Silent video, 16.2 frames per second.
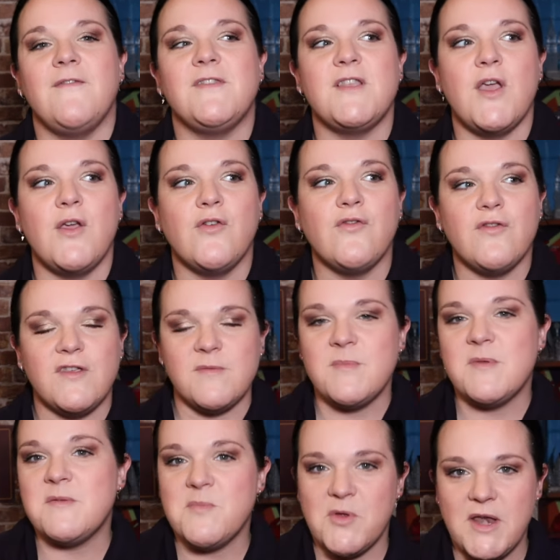So
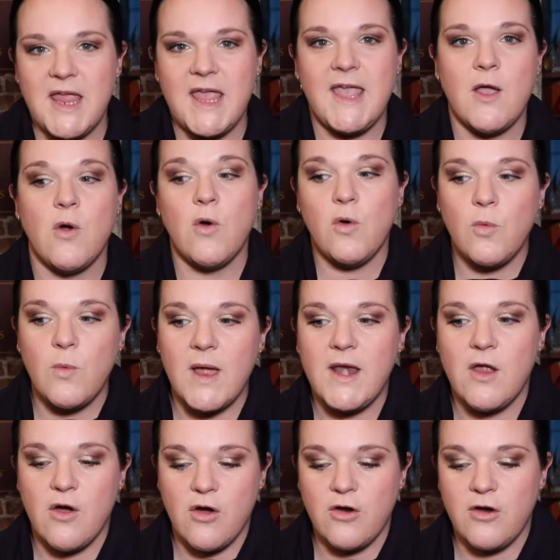Christmas money all
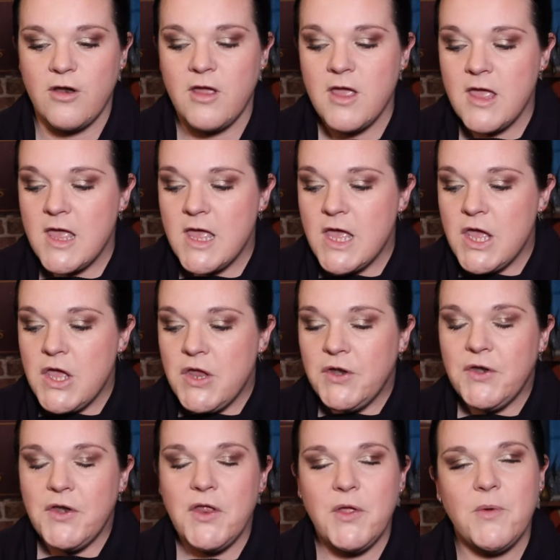went on
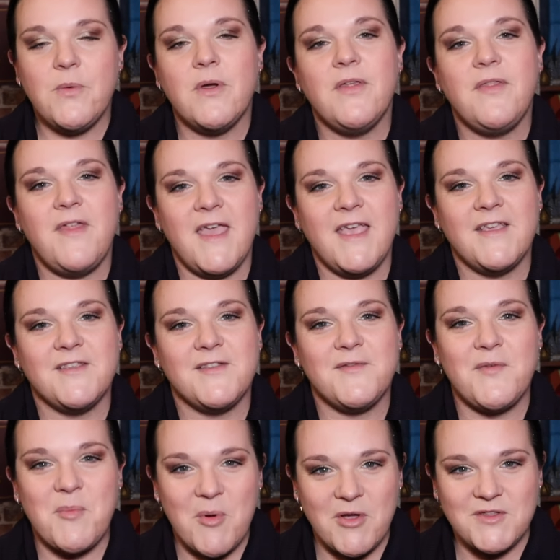new things
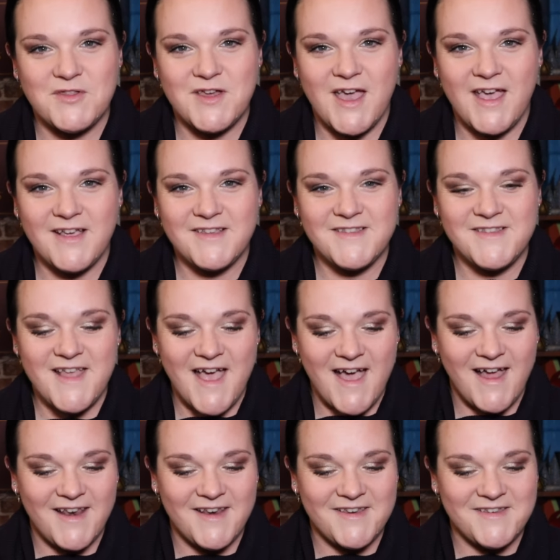for projects
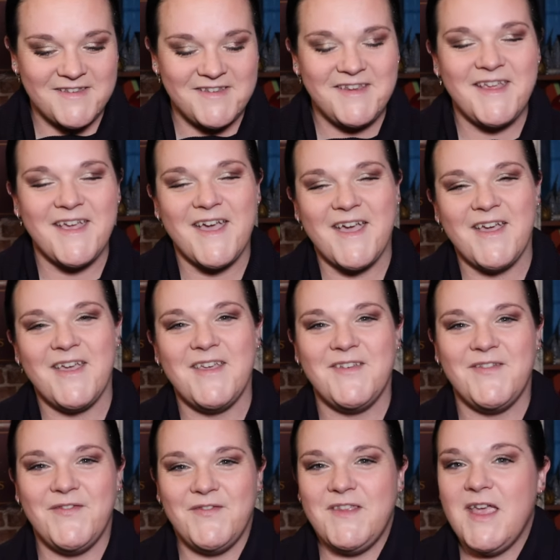and yeah
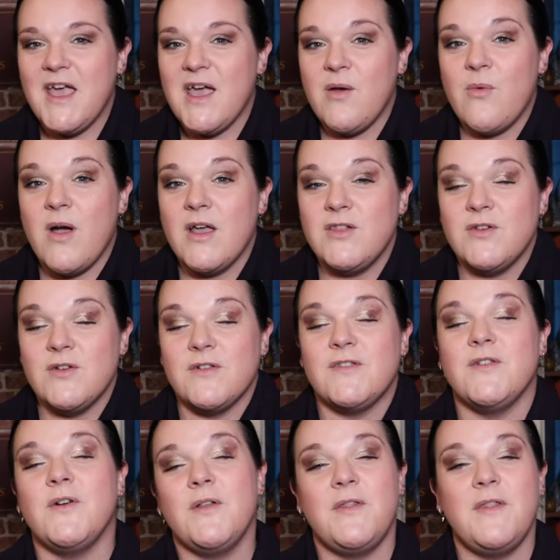if DIY is your
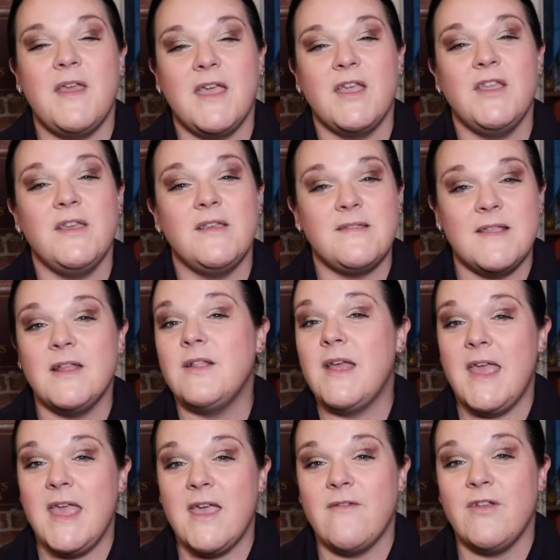sort of thing and you're still
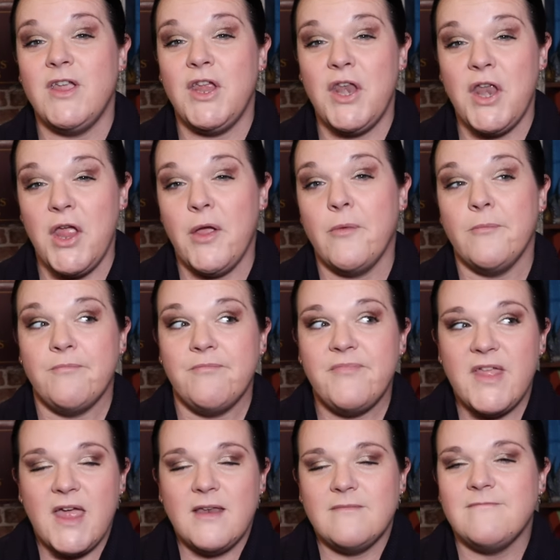here and you're new
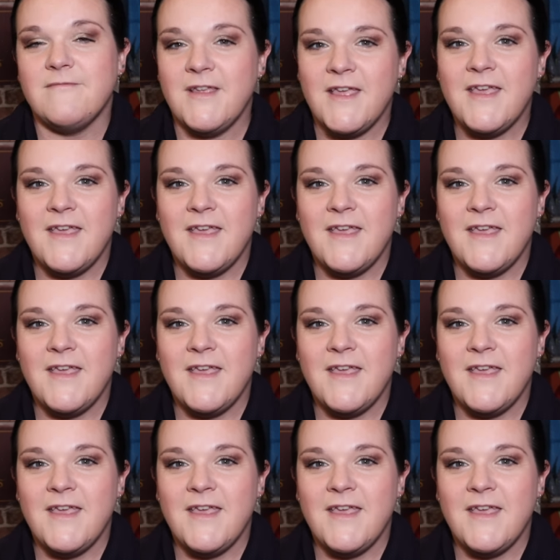then